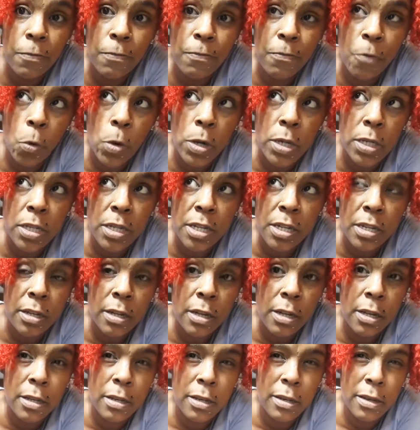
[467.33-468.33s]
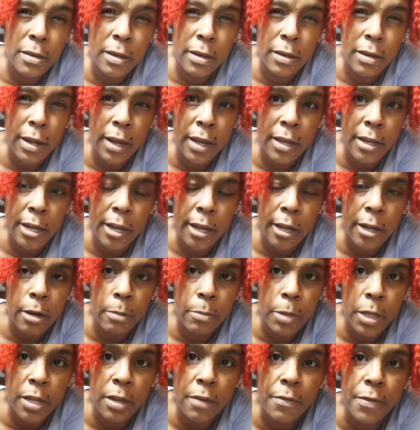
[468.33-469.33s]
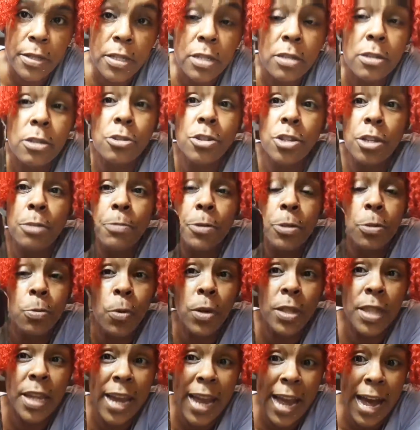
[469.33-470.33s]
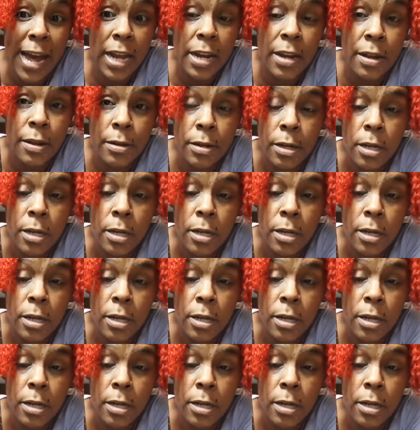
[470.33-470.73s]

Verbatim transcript: 14.88, I believe. It's the cheapest one they had.